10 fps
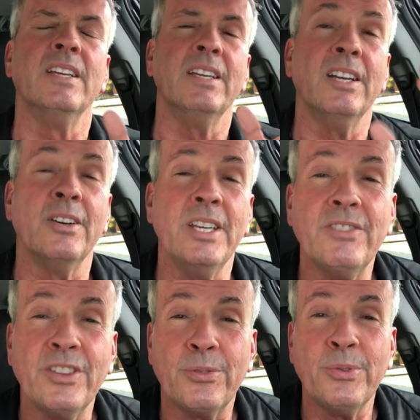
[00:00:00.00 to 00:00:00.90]
You know,
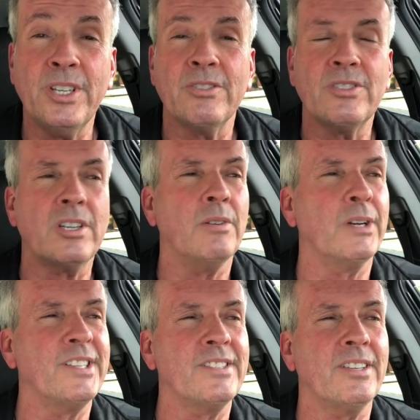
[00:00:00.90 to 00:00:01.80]
even three years ago
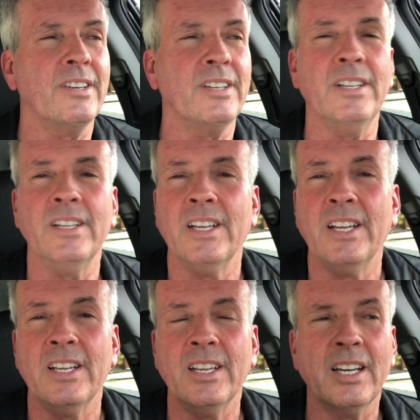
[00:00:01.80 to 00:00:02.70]
when I started,
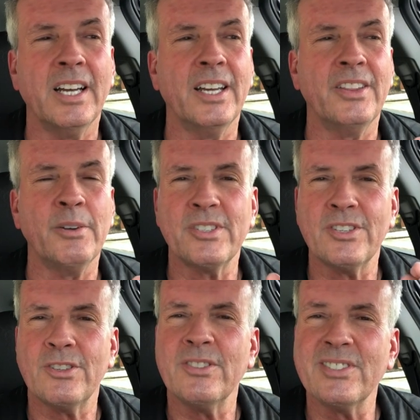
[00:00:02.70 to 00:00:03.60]
uh, there was
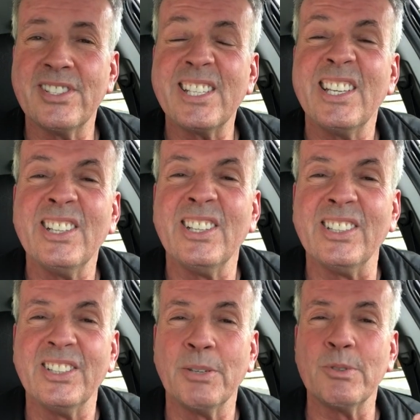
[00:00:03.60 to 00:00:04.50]
a certain
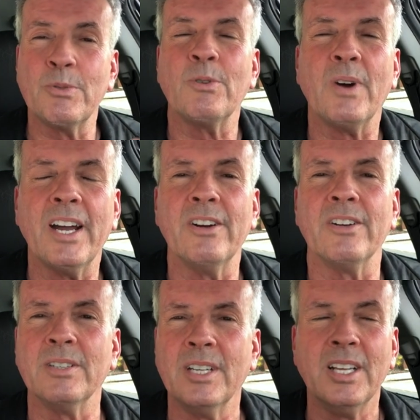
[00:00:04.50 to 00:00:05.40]
skill that was
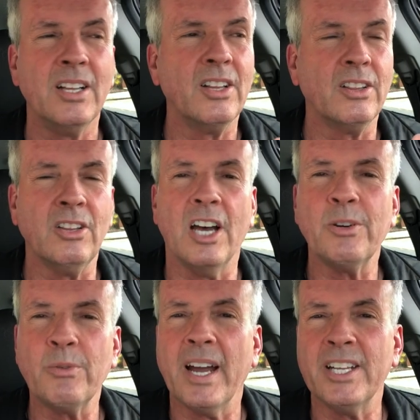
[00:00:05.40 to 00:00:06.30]
required.
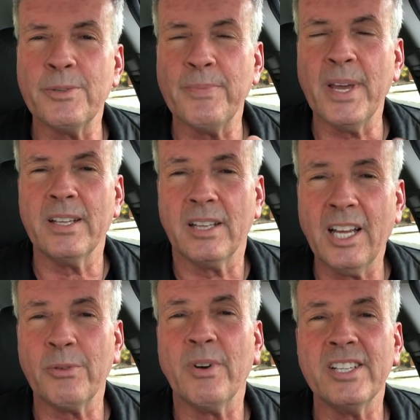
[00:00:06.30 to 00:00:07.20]
Long rides,
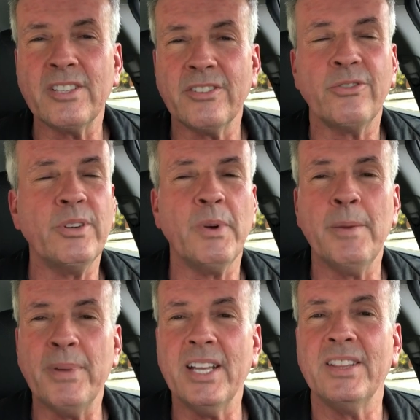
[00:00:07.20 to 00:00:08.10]
long rides on the
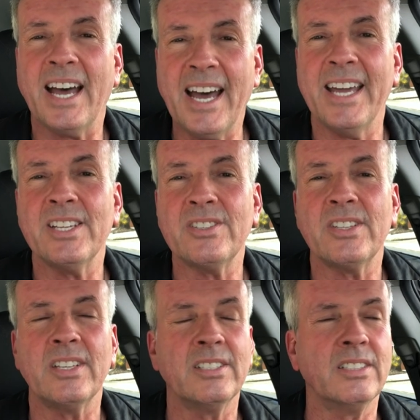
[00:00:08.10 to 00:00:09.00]
freeway paid the highest
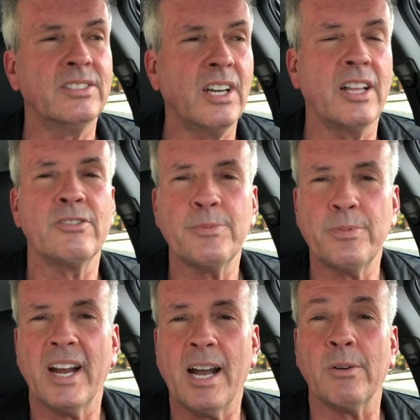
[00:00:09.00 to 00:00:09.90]
dollars
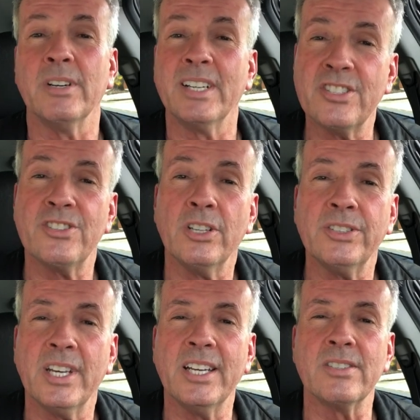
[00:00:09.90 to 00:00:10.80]
per hour, and it still
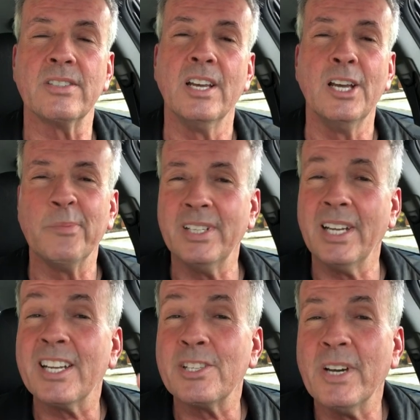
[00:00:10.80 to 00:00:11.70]
does, but
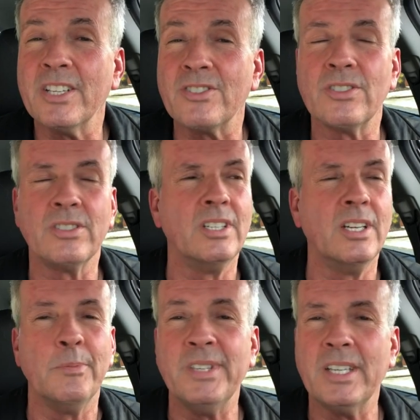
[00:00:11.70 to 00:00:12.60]
not as much,
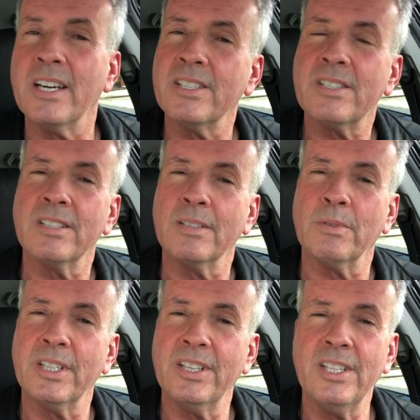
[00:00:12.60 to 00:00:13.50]
because
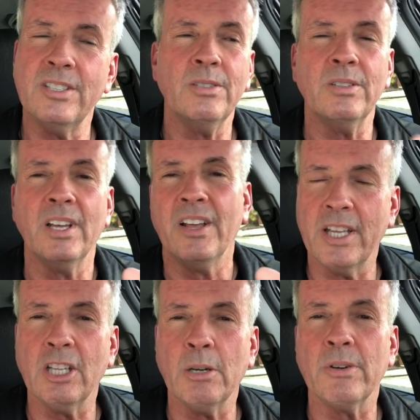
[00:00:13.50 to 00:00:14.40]
what did they do?
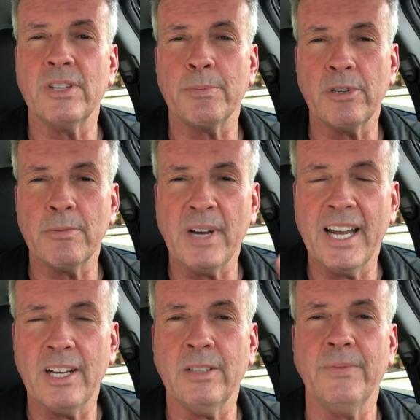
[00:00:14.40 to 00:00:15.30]
They lowered the per
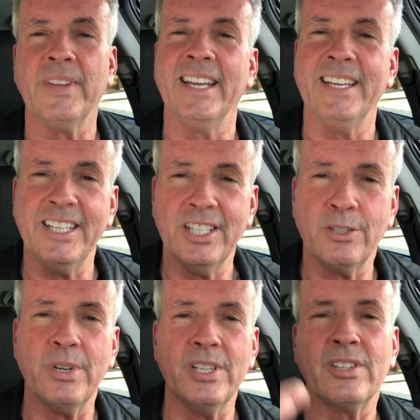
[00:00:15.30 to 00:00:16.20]
mile and they
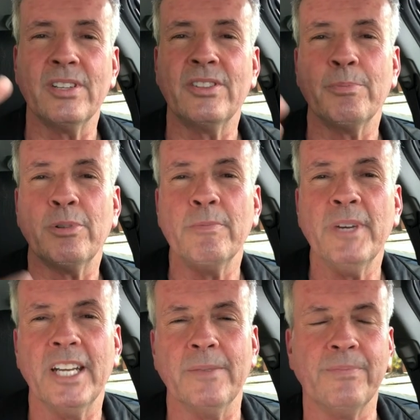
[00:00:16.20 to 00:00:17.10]
increased the per
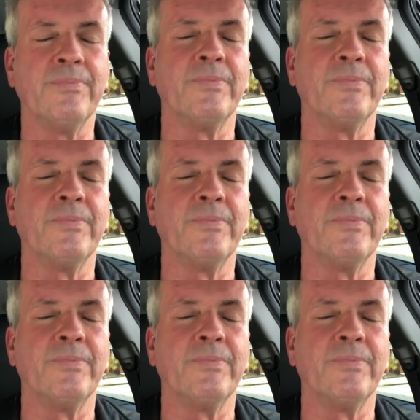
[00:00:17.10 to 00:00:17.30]
minute.